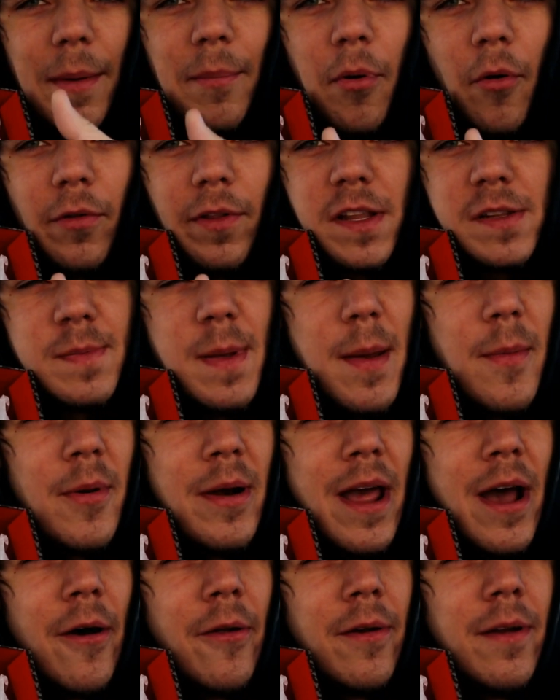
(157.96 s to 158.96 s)
I pull this paper
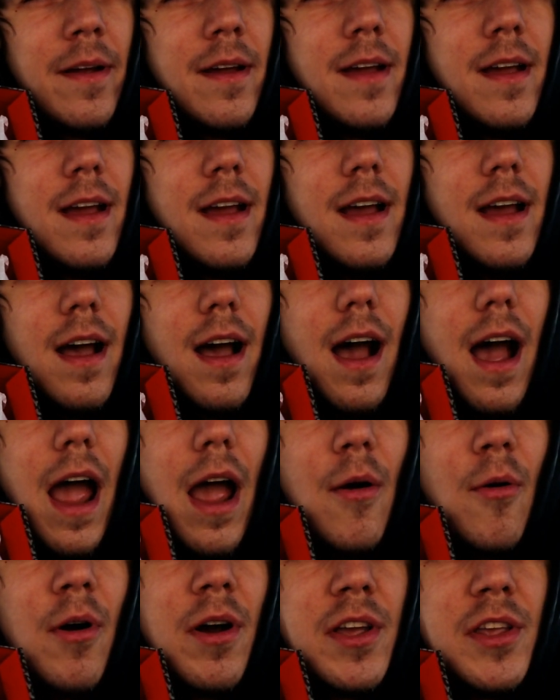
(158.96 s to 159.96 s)
down,
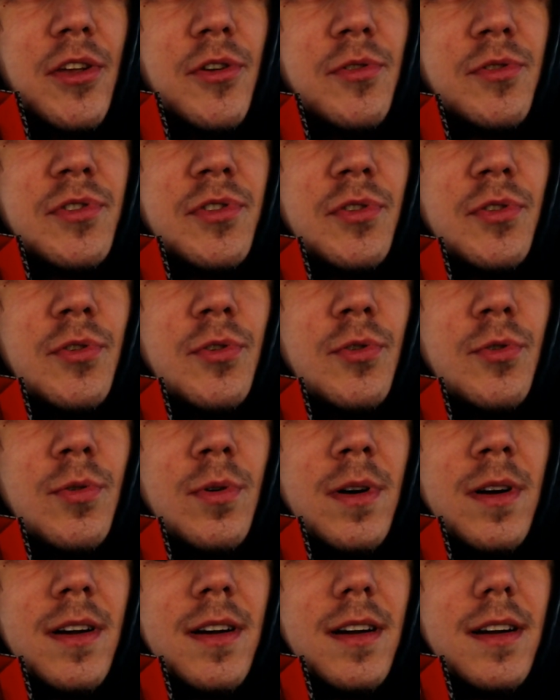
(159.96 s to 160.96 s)
I want you
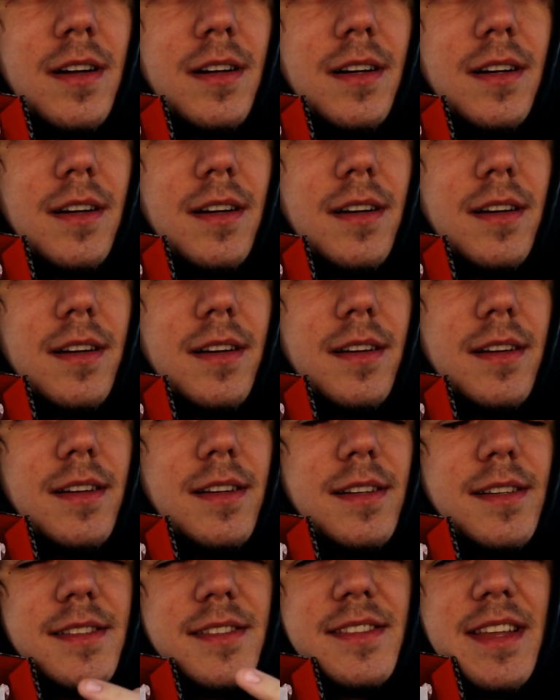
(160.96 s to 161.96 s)
to
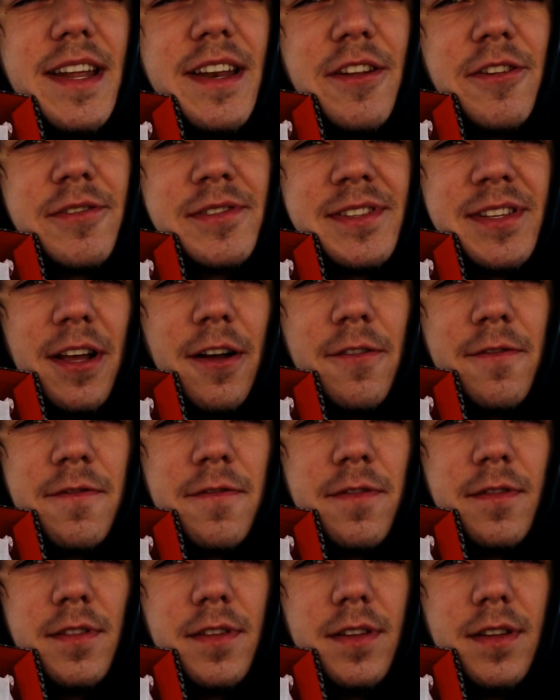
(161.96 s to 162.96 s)
say to yourself
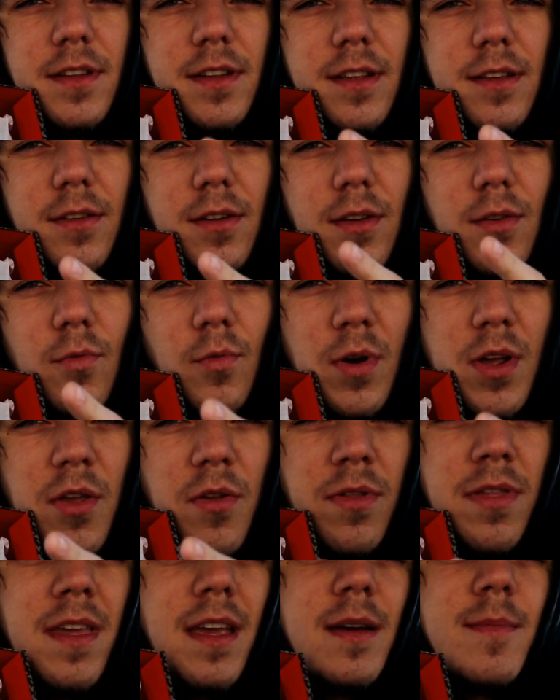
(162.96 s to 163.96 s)
what
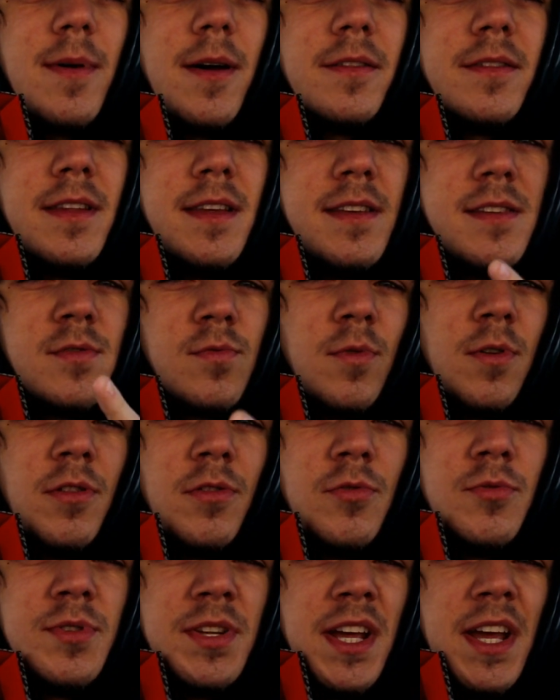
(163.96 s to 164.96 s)
you think about these 1
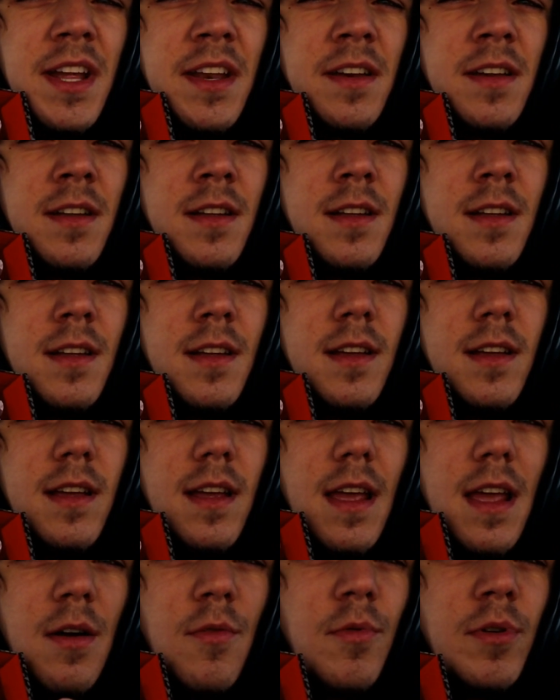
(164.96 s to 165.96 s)
through 10,
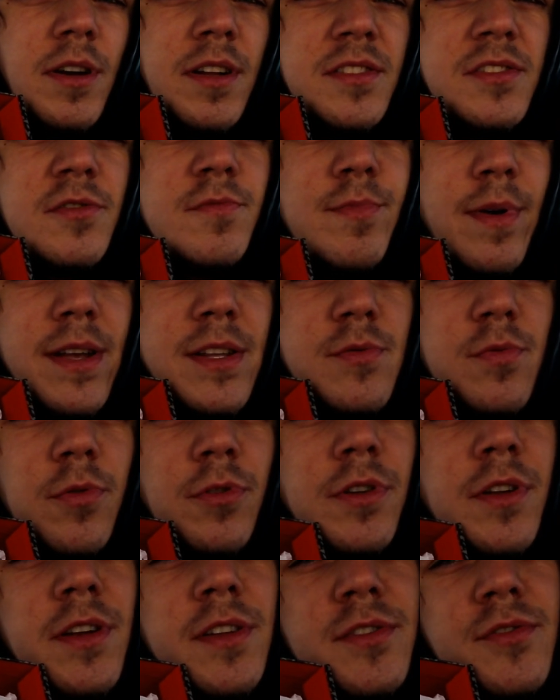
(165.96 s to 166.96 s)
and what is your best
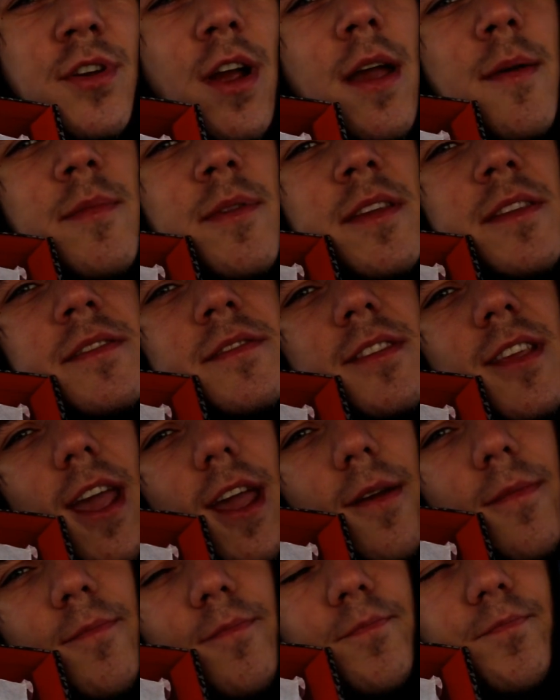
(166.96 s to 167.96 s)
word to describe these,
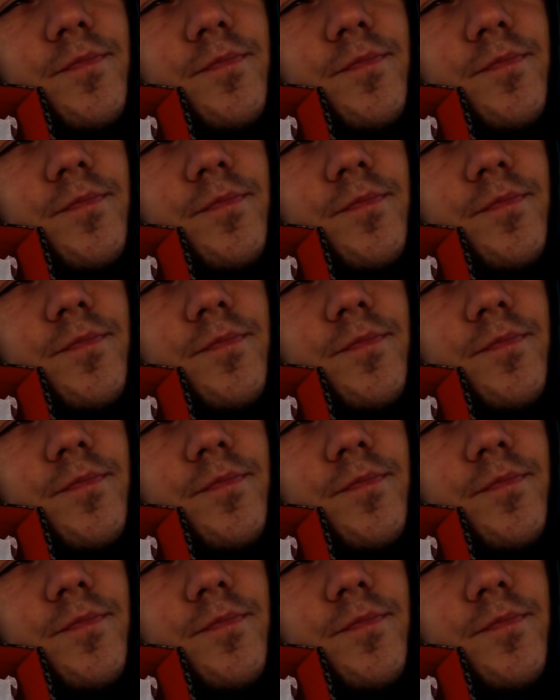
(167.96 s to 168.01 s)
okay?